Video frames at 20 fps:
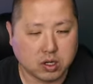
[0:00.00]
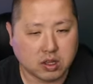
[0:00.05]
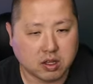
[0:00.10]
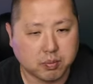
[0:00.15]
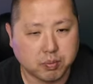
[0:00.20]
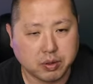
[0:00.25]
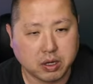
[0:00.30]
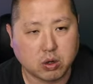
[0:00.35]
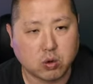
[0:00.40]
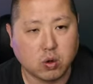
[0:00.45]
of
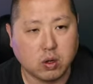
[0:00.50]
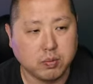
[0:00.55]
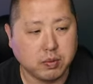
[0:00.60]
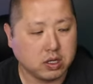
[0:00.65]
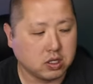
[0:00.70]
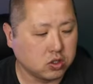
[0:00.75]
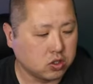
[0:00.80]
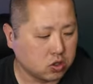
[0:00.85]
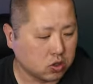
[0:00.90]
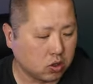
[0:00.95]
Bitcoin
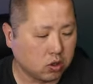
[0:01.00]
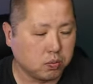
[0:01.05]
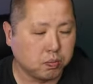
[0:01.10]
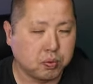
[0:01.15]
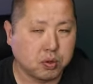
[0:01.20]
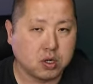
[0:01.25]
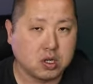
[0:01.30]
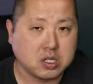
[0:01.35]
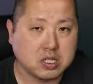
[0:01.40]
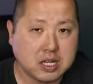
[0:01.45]
being sold
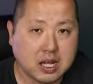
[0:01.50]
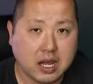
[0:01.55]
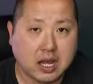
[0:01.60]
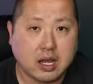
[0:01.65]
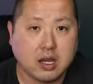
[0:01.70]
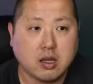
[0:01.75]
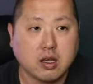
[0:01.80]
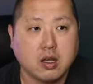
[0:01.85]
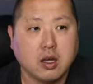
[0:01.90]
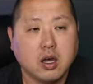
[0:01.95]
per
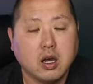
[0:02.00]
day.